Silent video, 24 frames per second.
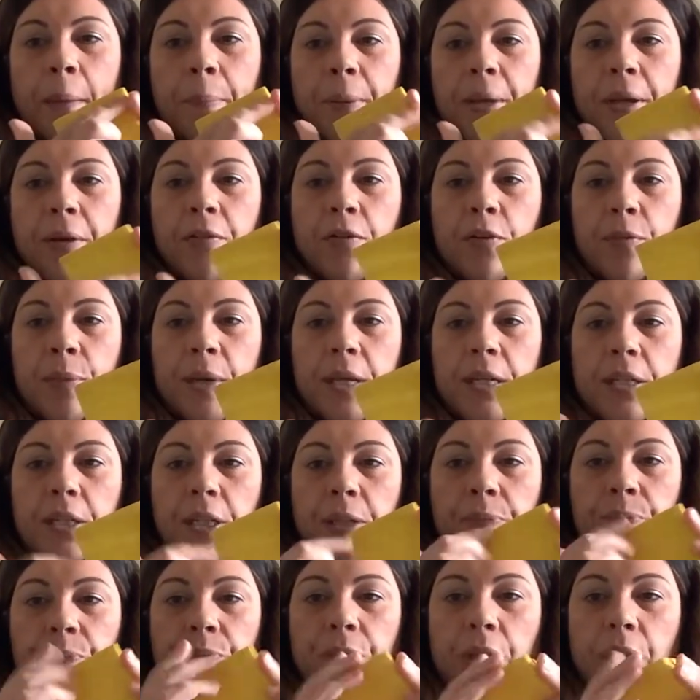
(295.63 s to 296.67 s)
pyramid,
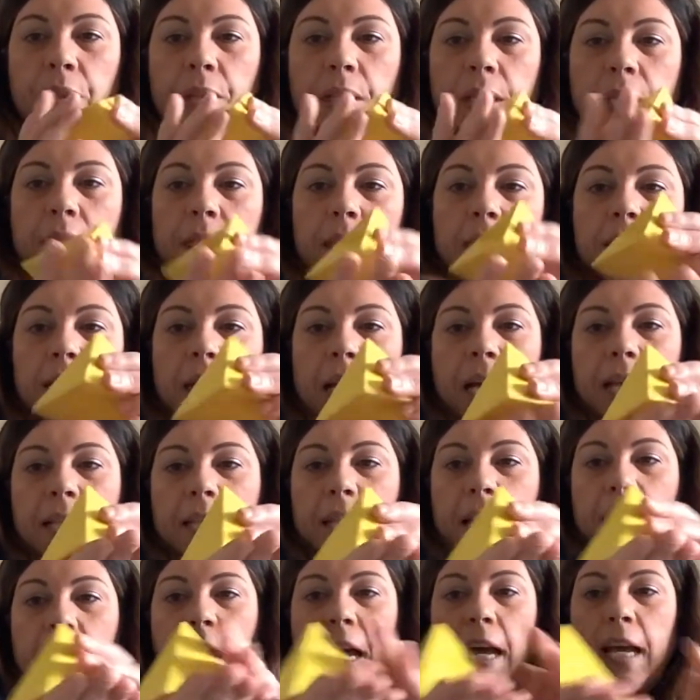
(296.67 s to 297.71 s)
and this is like
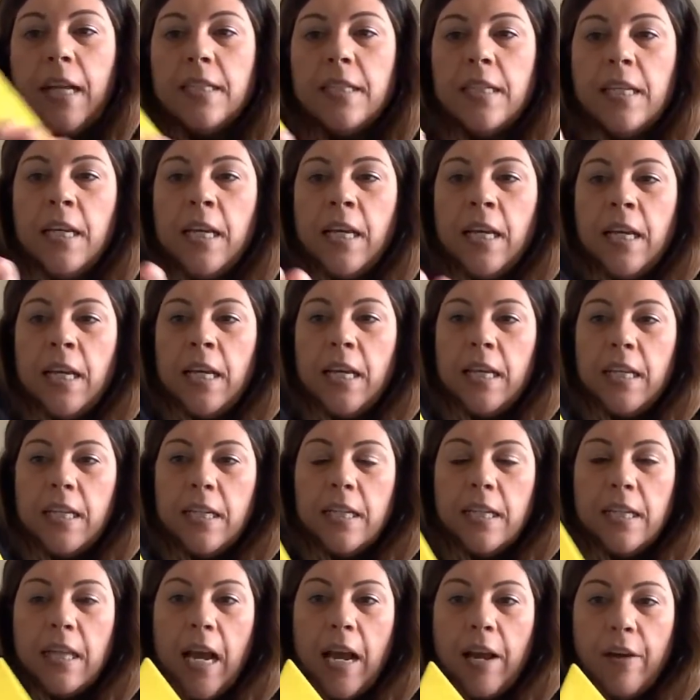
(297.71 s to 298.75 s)
they have in
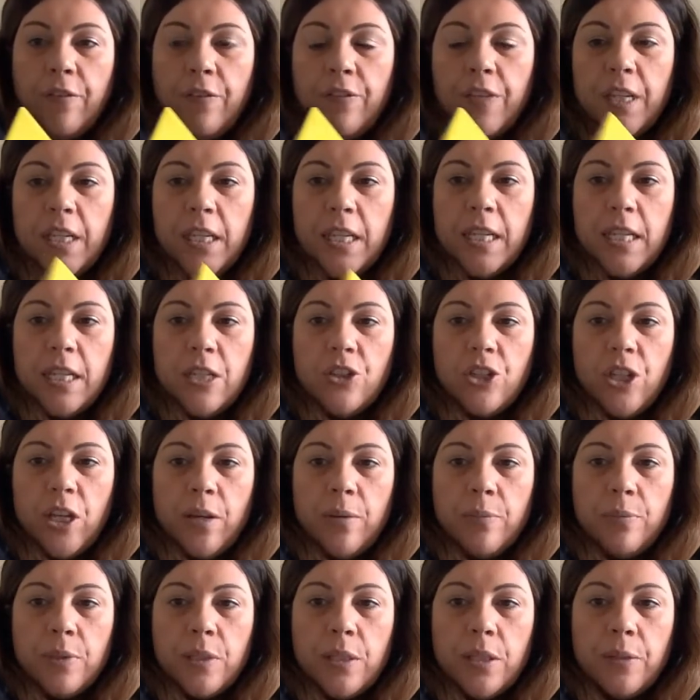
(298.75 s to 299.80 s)

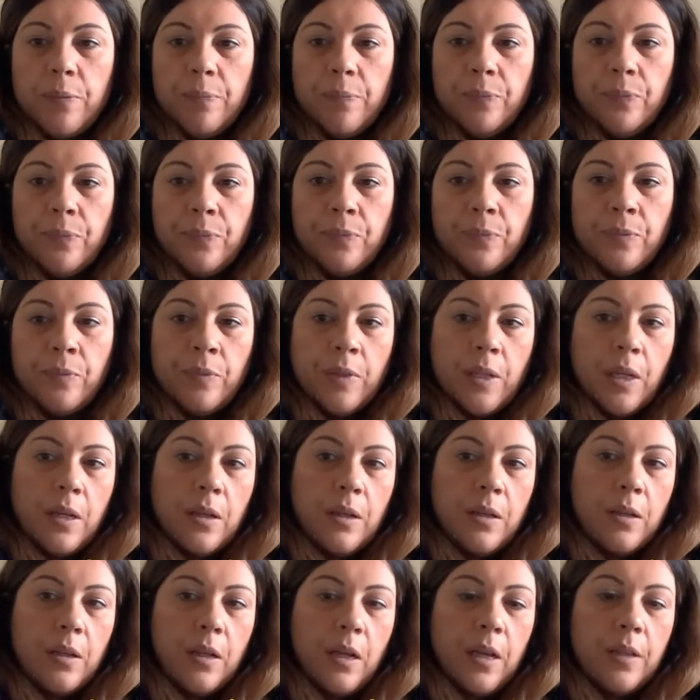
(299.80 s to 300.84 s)
Egypt.
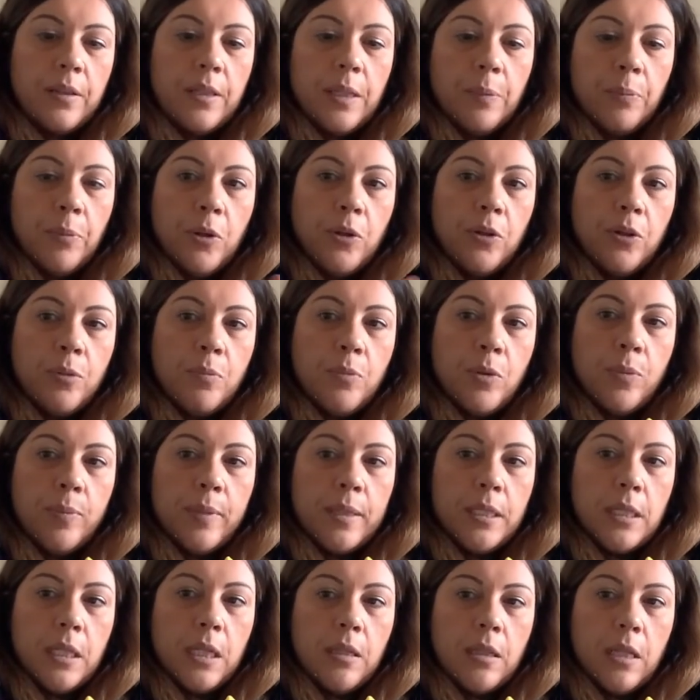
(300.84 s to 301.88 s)
And they put the
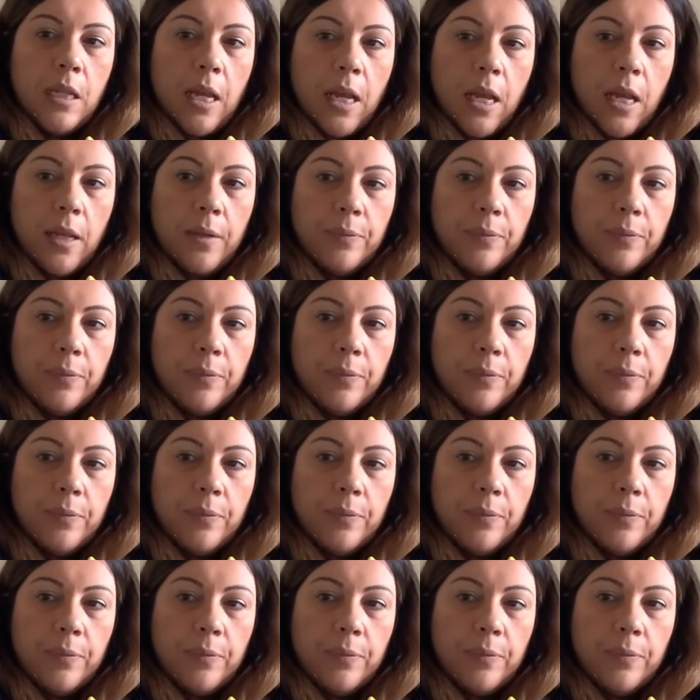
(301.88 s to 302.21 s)
mummies in there.